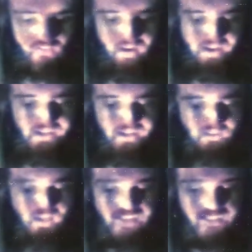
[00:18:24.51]
by
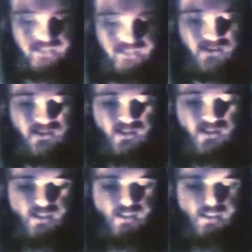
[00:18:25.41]
fire of might, like
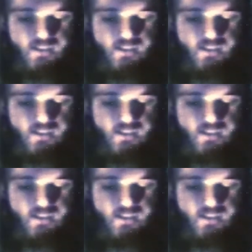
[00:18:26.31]
lightning.